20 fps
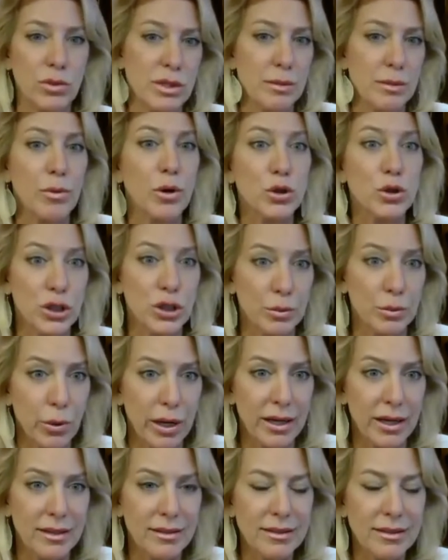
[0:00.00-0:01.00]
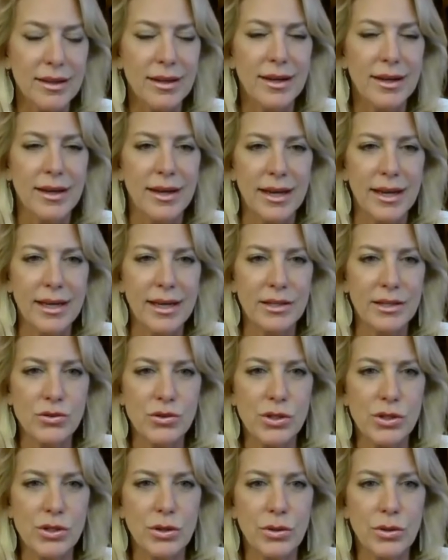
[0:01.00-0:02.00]
was an emerging brand. And
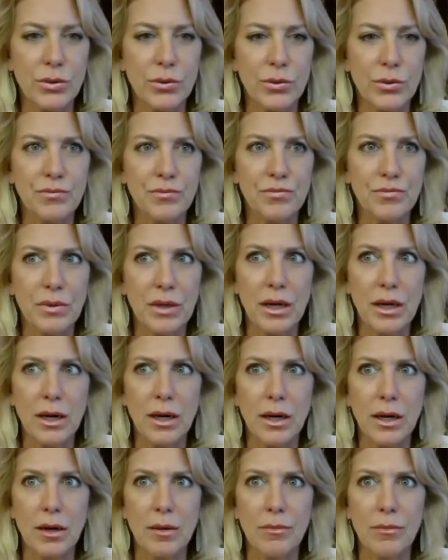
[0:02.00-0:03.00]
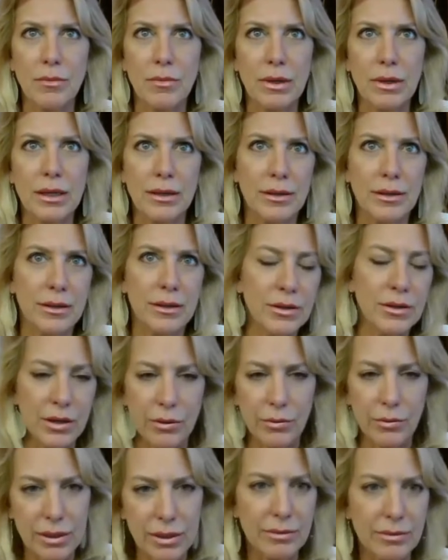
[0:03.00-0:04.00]
so,
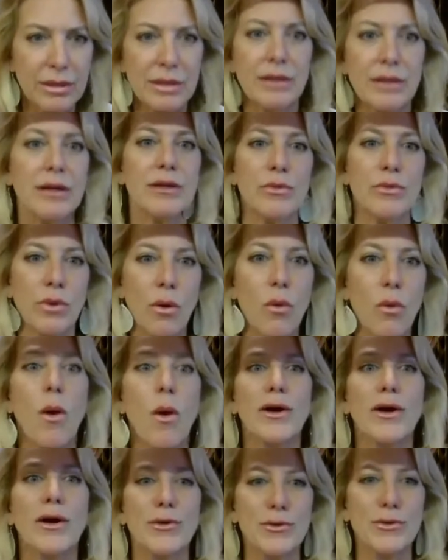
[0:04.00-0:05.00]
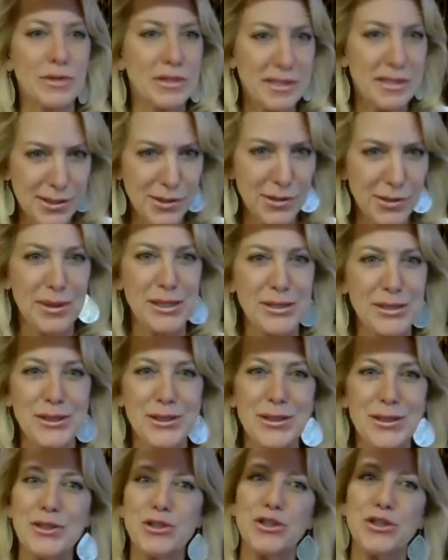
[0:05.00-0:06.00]
it requires
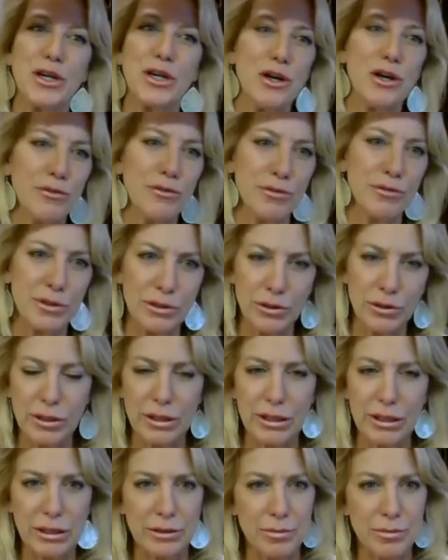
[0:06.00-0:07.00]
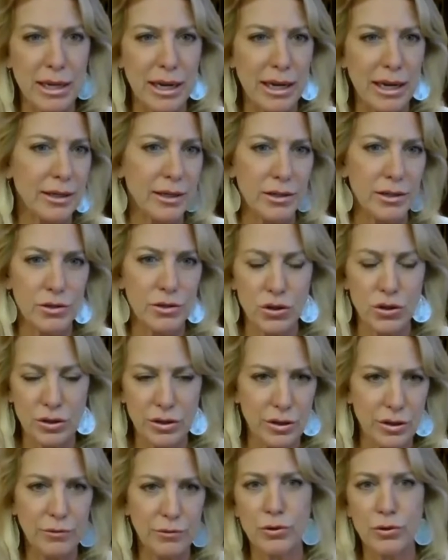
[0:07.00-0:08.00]
consideration at the shelf and looking at the package.
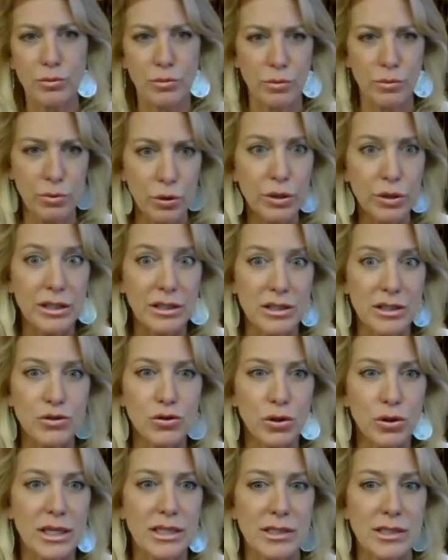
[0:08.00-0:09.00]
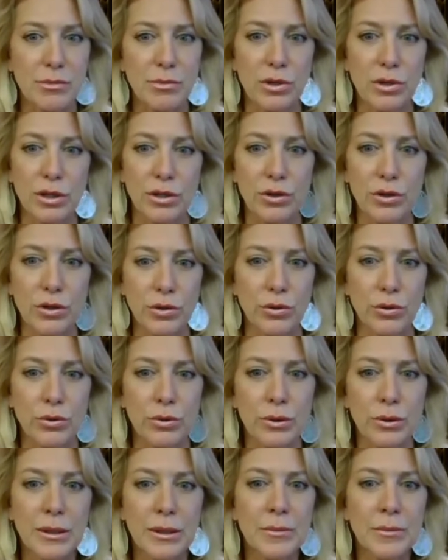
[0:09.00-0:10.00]
And if you're looking to try something
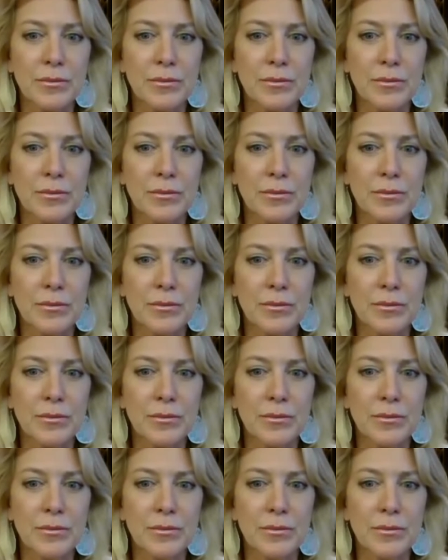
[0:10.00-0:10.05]
new,